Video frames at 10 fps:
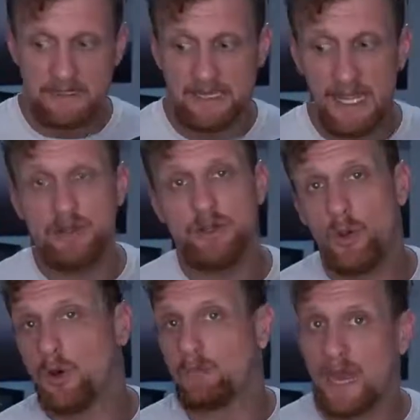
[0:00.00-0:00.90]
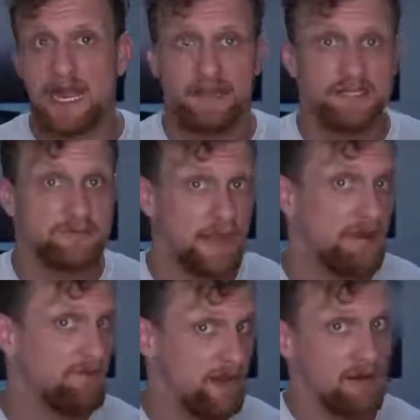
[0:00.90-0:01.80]
Now your mileage
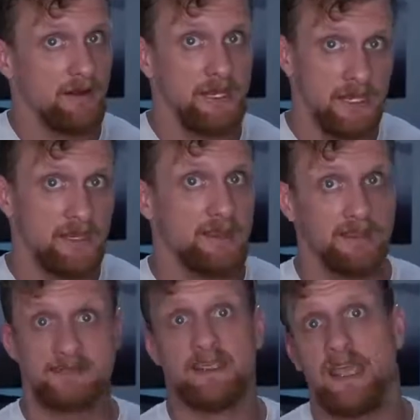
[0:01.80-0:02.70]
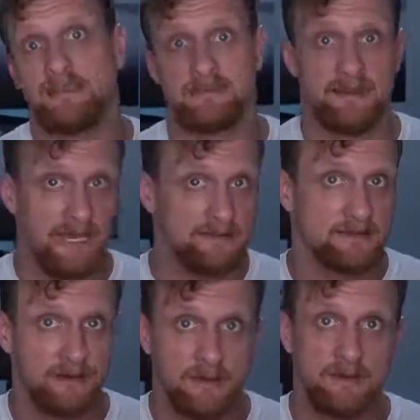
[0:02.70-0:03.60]
may vary in this case, and that's
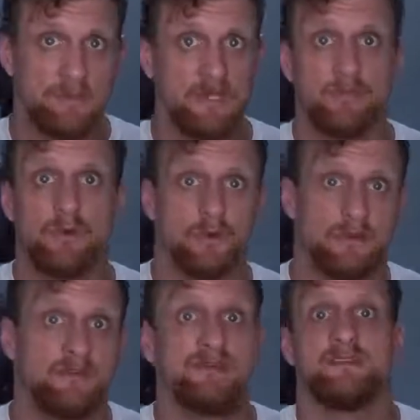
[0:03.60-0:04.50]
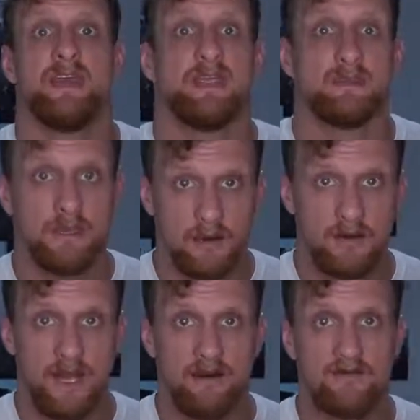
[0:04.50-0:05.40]
going to be important to take
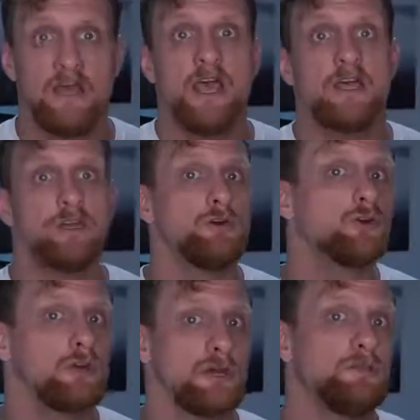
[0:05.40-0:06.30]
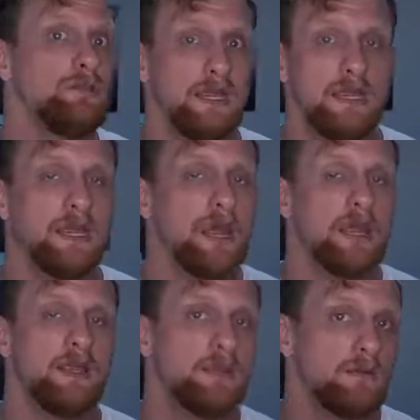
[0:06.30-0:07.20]
note of. You could be
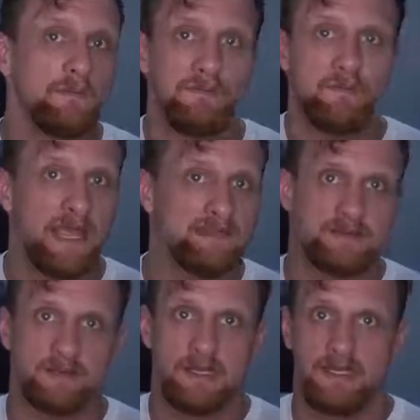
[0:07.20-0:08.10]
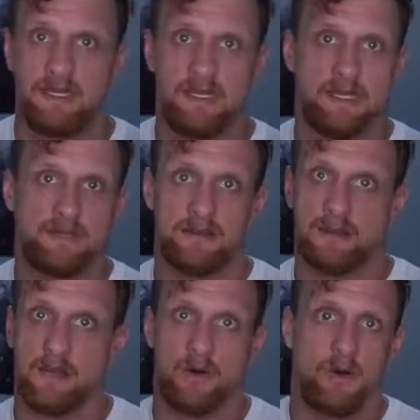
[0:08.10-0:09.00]
basically needing to
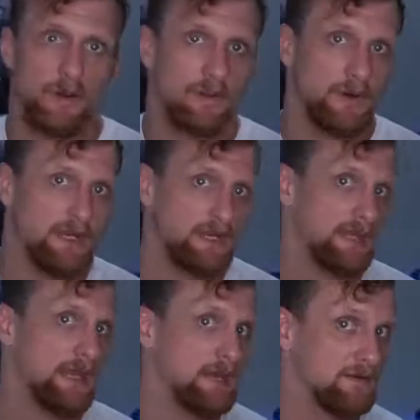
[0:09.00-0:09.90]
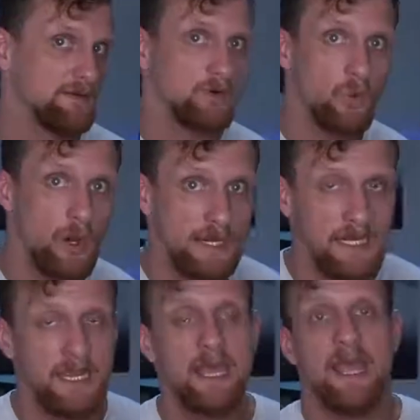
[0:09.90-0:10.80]
go all the way to negative
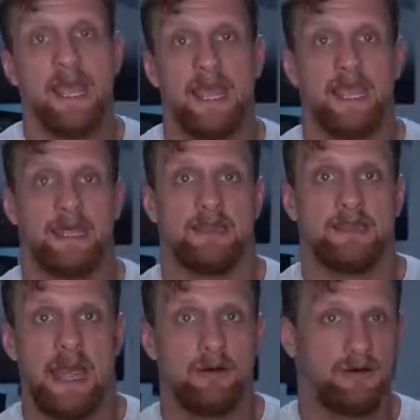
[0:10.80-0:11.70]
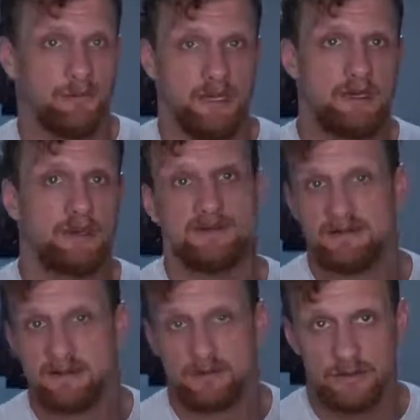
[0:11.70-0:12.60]
20, and that would be
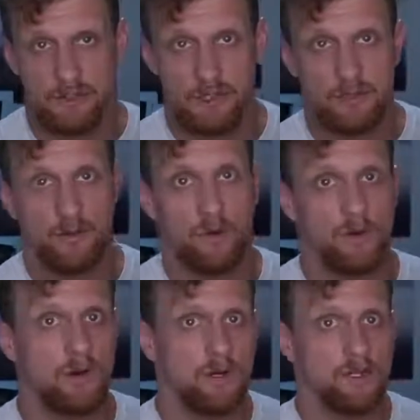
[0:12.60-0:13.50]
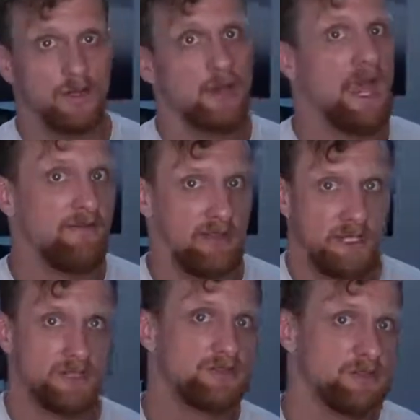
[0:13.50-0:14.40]
considered good, or you're having
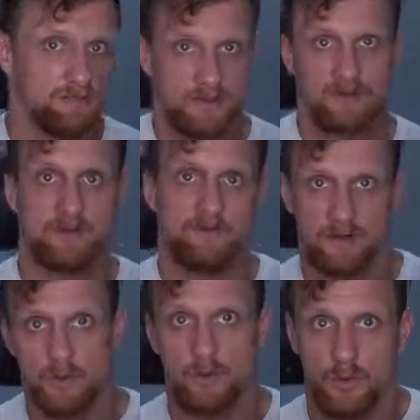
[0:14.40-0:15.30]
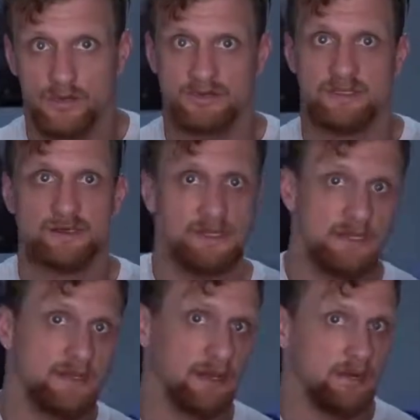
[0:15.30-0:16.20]
issues with different cores and you need
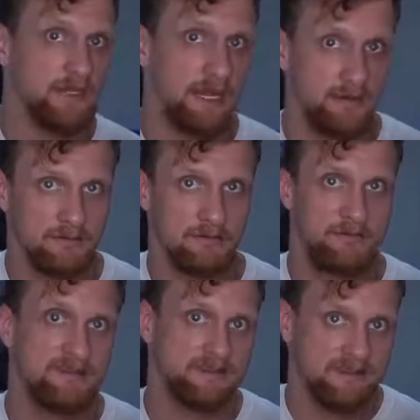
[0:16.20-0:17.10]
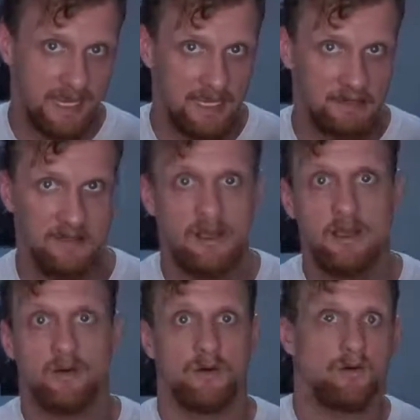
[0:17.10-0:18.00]
to go down to 10
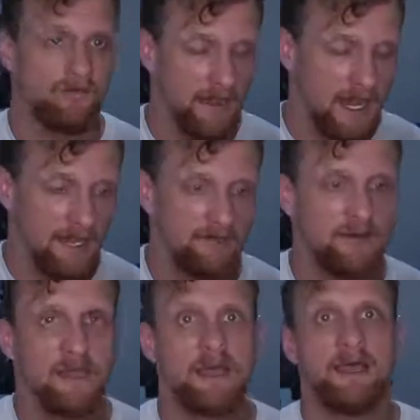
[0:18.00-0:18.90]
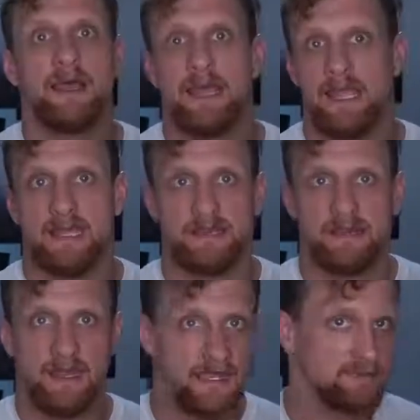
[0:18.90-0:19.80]
or 5. And
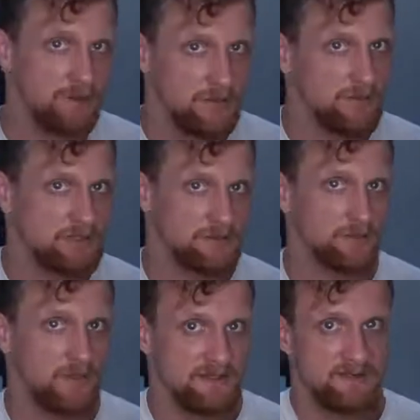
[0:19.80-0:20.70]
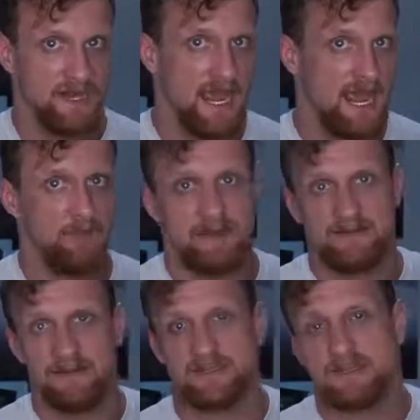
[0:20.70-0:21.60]
that's pretty much what's going to happen.
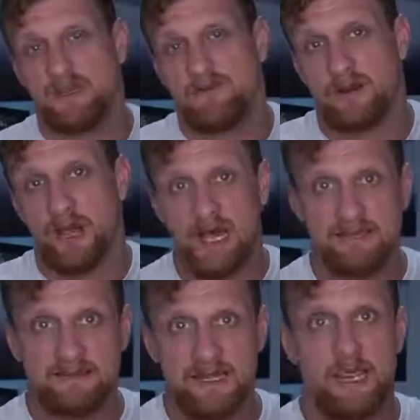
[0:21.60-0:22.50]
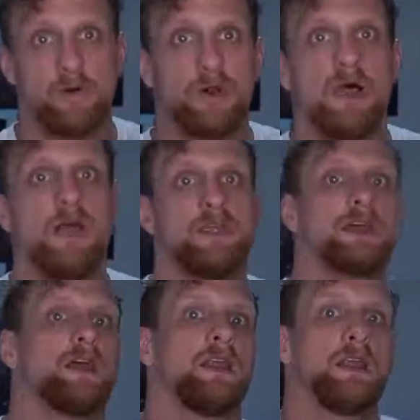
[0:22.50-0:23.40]
Essentially, if you're unstable, you're
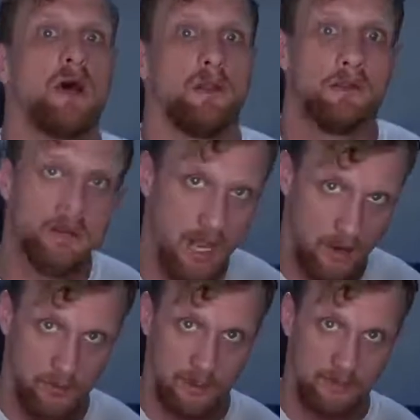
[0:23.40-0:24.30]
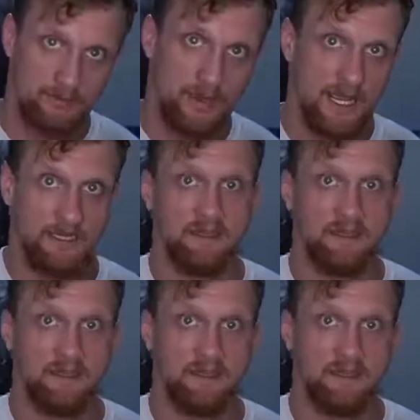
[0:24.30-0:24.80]
going to go lower, right?